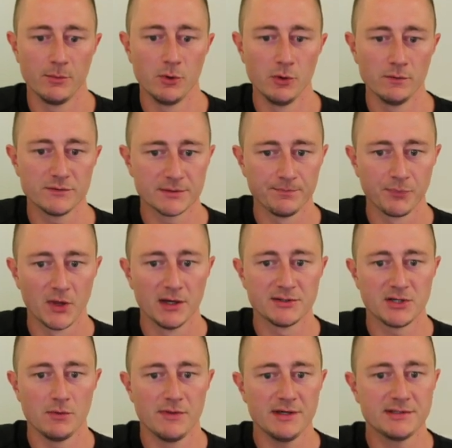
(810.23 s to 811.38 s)
moves.
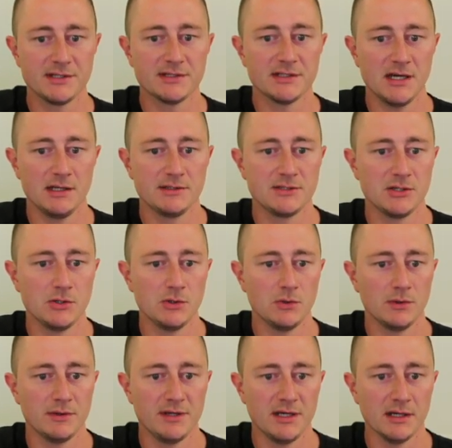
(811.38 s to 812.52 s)
So this is into
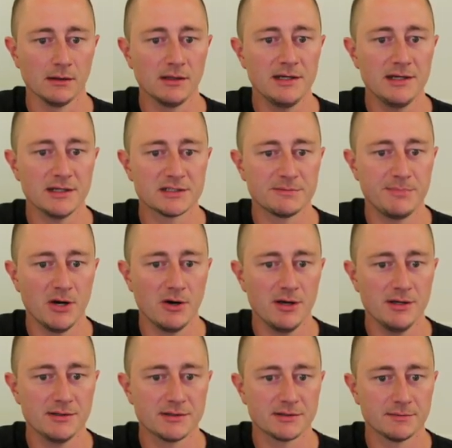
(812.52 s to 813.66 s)
the Elite
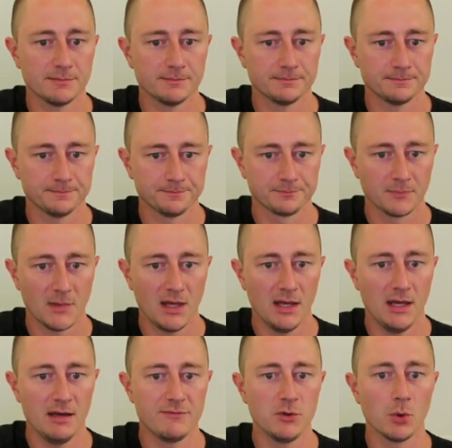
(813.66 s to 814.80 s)
Experience.
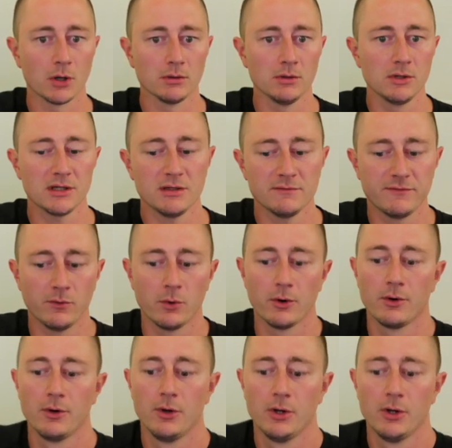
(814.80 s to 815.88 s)
If you are looking for